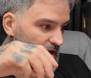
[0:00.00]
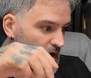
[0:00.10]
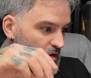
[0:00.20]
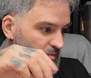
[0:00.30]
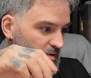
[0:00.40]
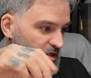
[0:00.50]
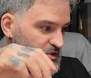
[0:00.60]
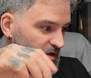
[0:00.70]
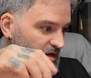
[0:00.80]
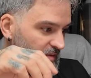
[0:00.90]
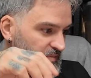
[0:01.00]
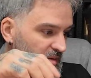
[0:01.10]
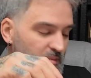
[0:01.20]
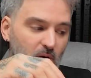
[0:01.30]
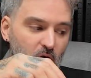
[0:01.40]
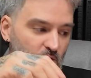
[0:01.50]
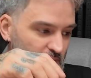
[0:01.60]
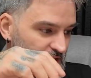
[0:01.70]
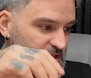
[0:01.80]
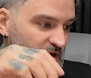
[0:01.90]
Oh, plus
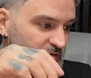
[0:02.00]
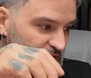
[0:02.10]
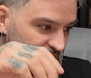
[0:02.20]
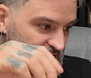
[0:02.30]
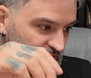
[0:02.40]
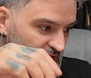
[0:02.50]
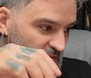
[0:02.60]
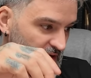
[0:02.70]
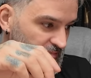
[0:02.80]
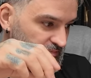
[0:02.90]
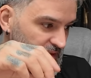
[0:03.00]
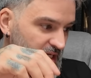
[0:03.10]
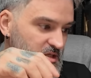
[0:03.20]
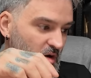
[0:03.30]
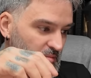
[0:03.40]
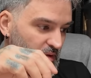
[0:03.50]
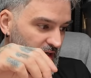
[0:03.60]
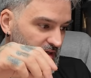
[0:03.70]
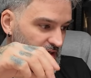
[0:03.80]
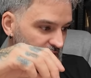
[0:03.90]
love your sense of humour. It's on
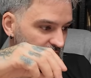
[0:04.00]
point.